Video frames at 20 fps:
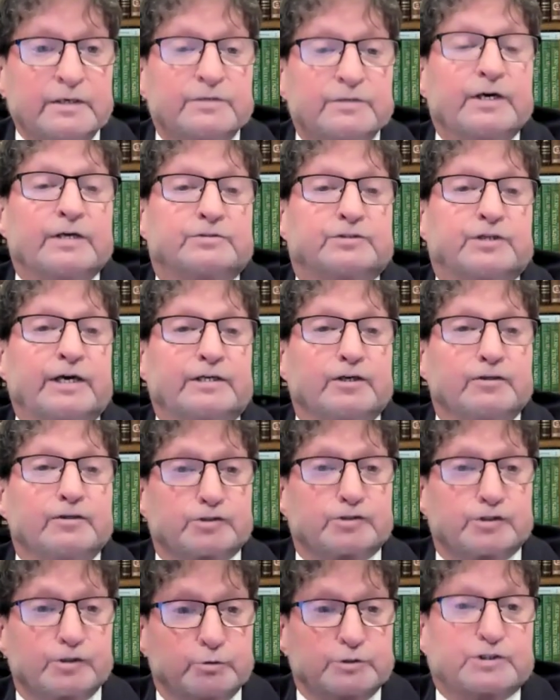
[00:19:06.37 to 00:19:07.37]
They're taking
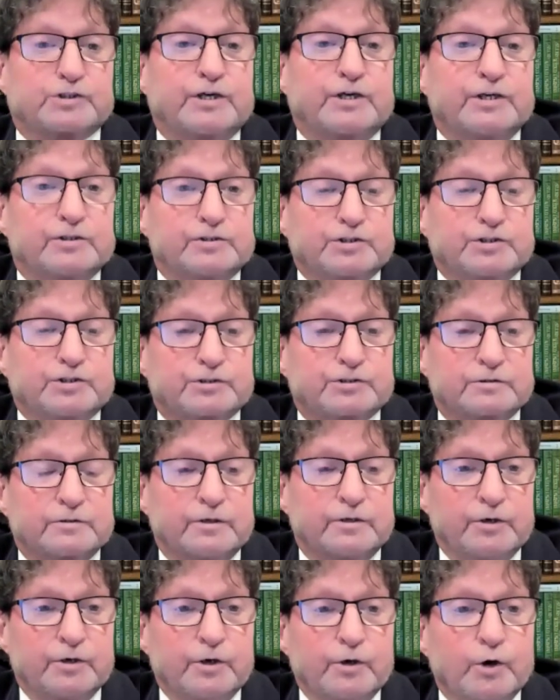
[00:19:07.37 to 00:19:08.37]
Jewish kids
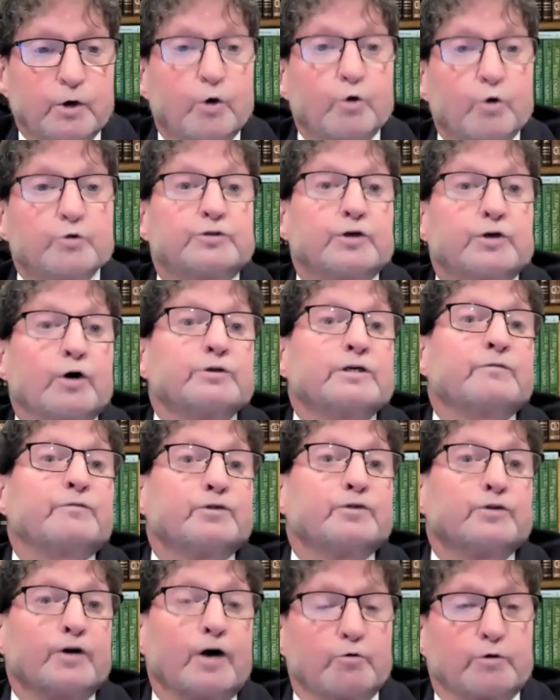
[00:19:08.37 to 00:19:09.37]
who don't
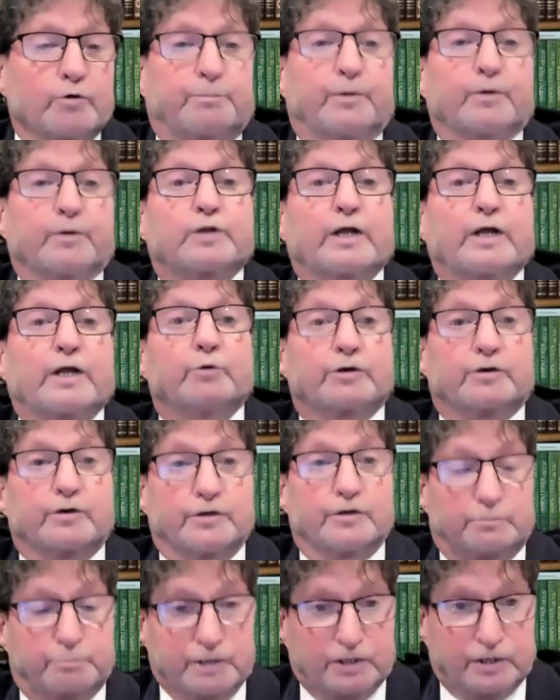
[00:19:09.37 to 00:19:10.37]
even know it, but they were
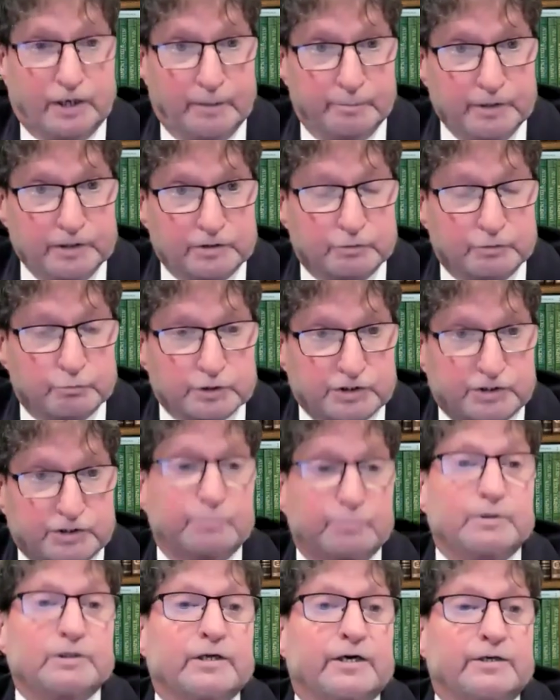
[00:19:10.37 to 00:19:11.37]
going to be coming to
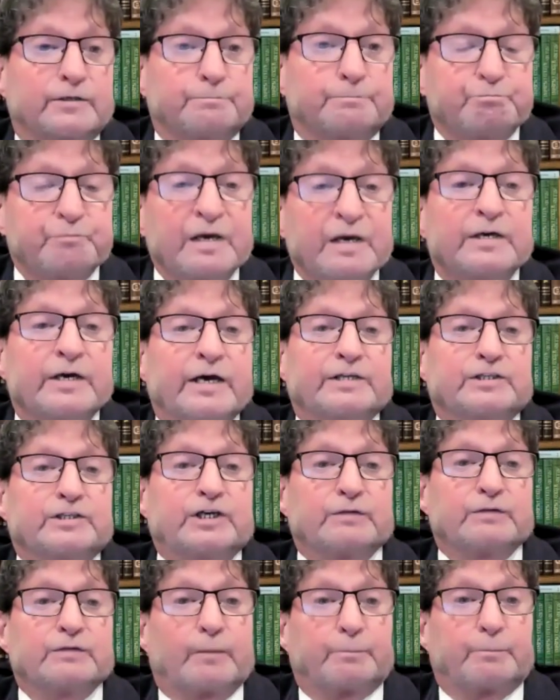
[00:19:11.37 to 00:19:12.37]
assimilate and
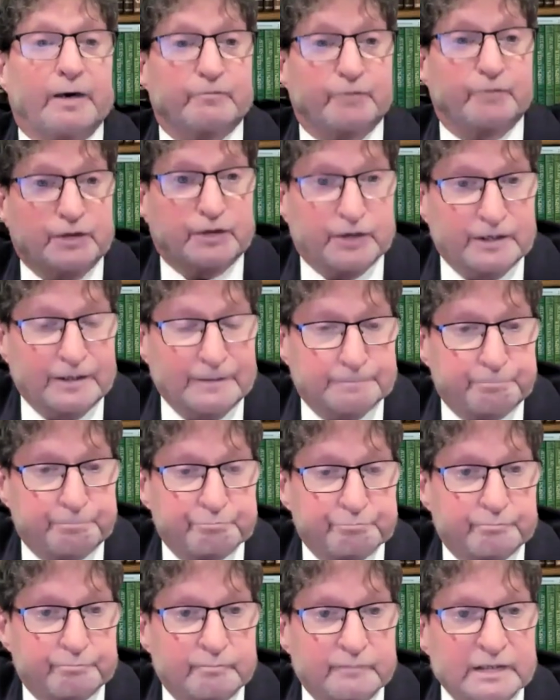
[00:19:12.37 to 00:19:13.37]
give up everything.
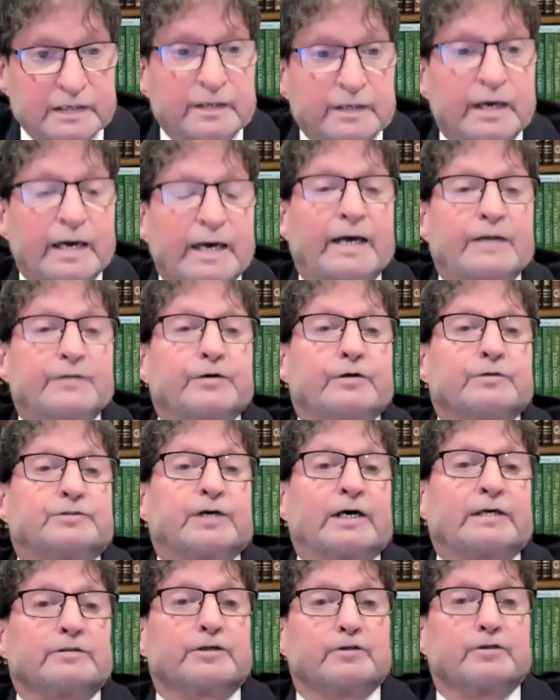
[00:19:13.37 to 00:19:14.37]
And they're
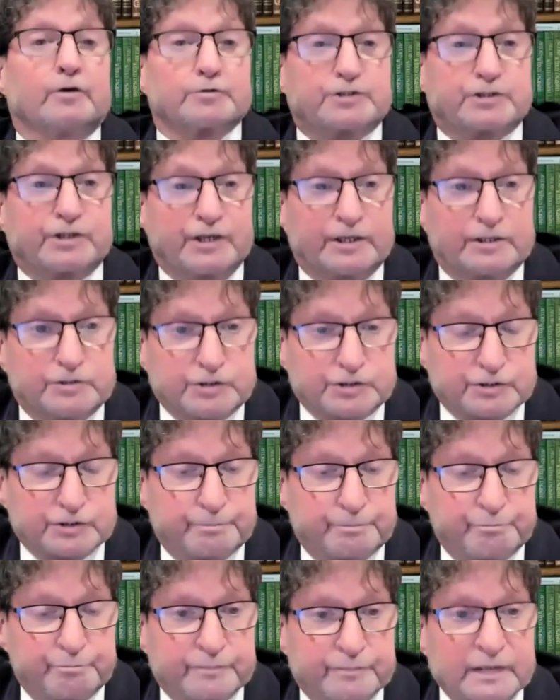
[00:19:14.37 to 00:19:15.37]
telling those kids,
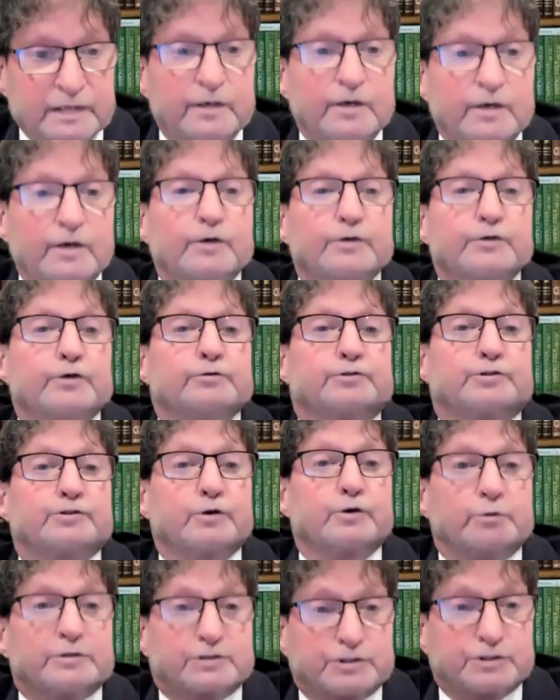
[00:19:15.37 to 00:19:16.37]
you're
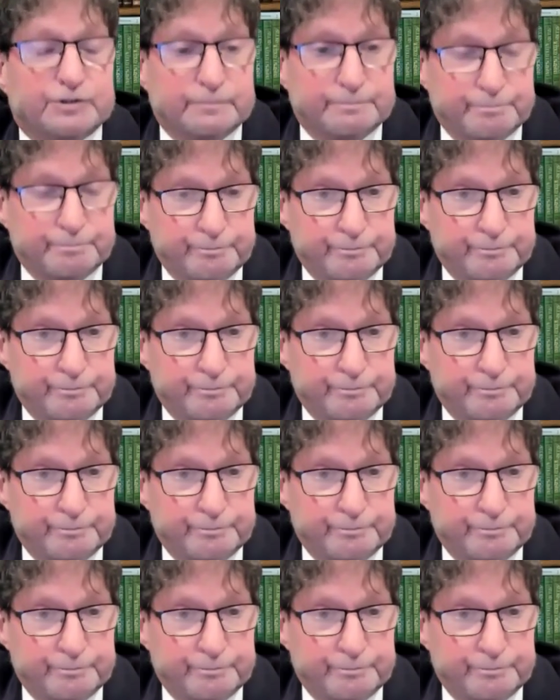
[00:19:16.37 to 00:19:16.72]
Jewish.